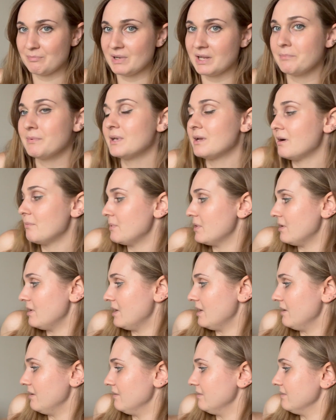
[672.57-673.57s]
Let me know I'm not
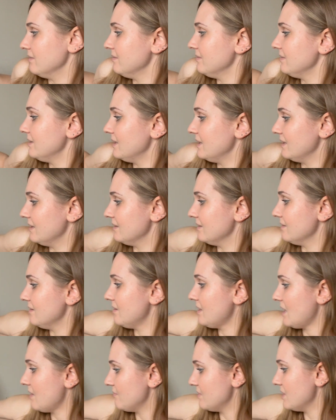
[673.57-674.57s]
alone in
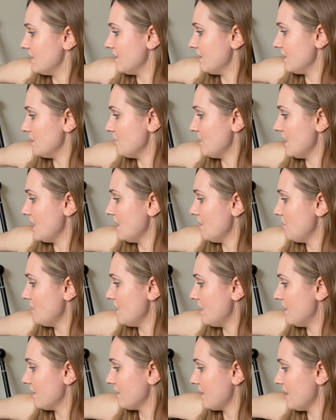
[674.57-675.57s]
having a nightmare
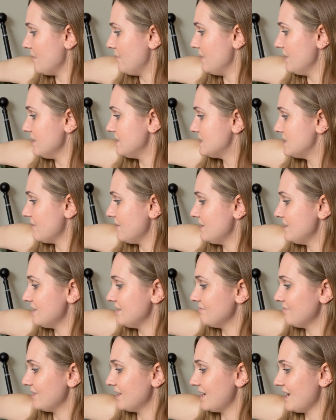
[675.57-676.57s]
plant cupboard, so I
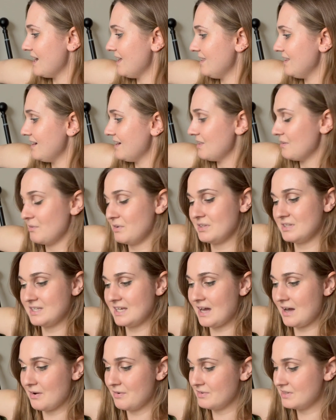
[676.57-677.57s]
didn't want to get the other ones
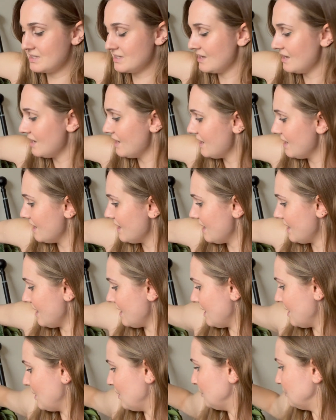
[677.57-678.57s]
out.
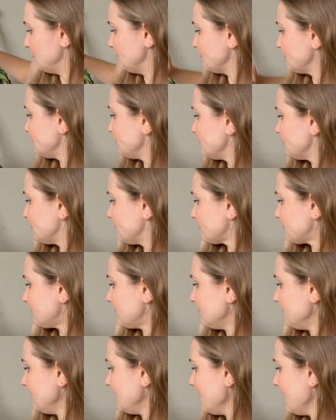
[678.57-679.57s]
And
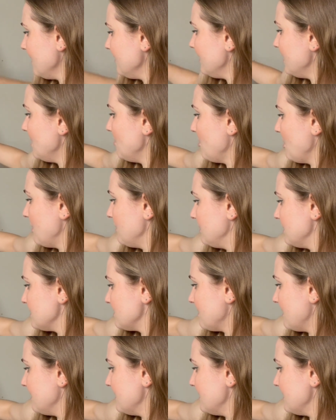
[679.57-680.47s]
then a bonus one.